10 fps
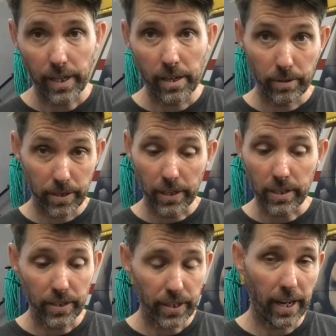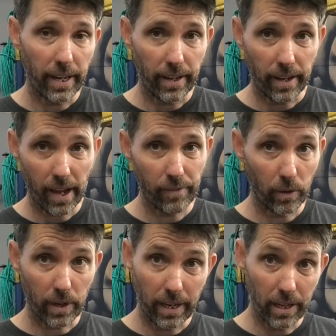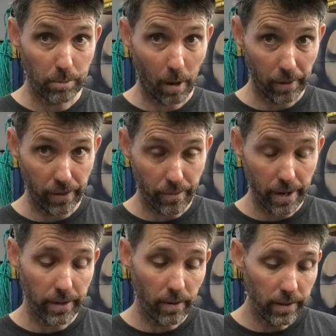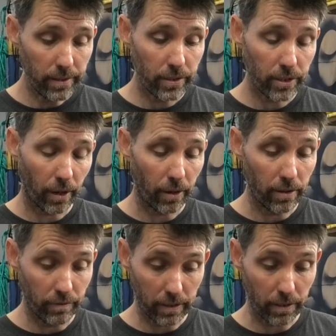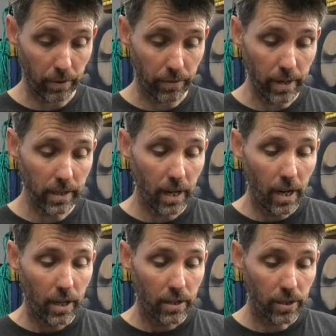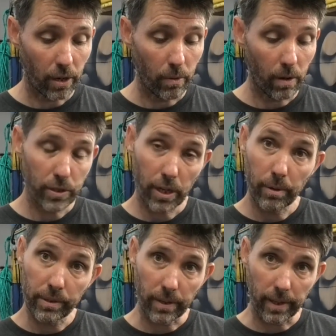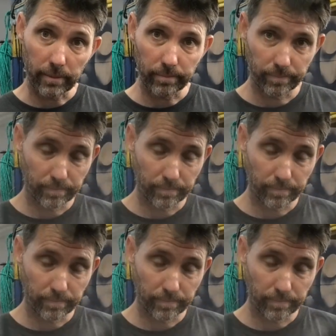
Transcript: Daniel's essentially saying, have a look in, it's probably threaded on, so the Victas were threaded, so I'll show you inside it.